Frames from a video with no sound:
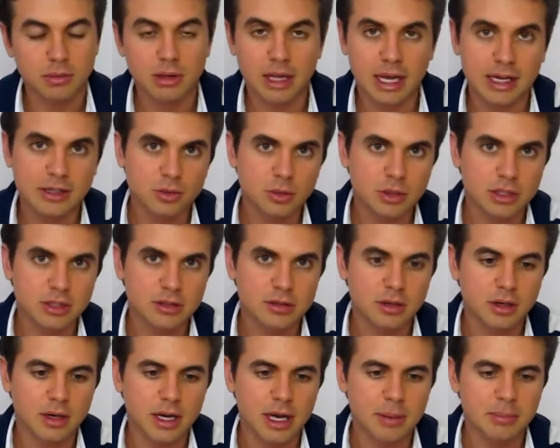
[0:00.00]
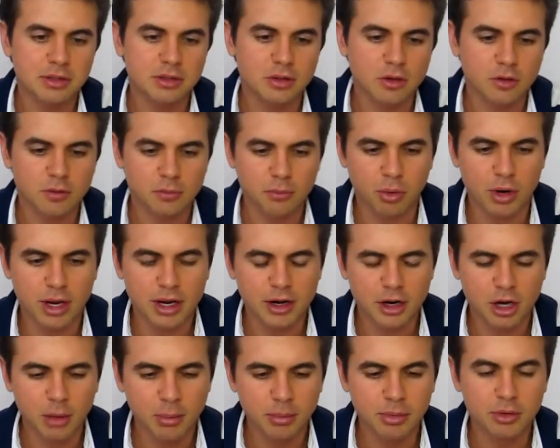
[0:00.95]
last week's episode of Brand
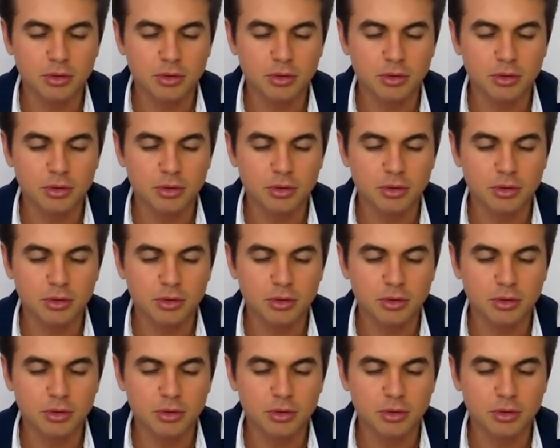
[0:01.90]
Up.